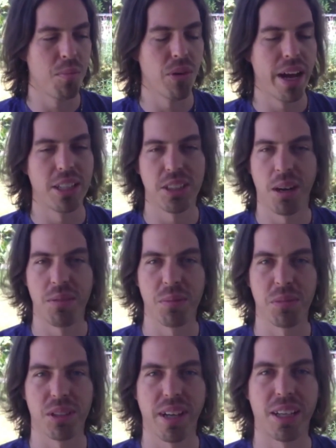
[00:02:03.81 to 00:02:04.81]
branched out from
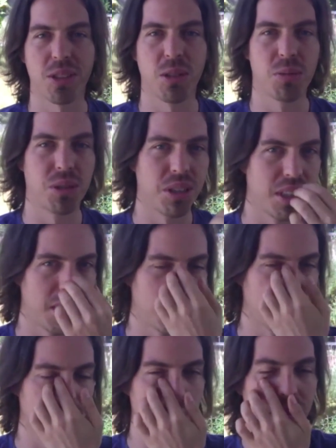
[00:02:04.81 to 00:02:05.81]
the classical world, and I
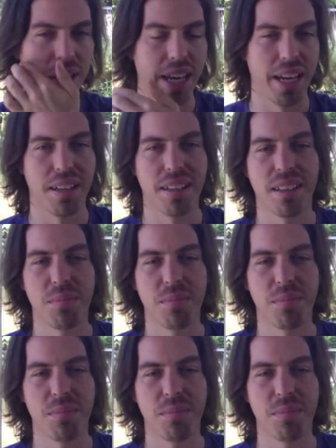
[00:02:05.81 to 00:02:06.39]
started playing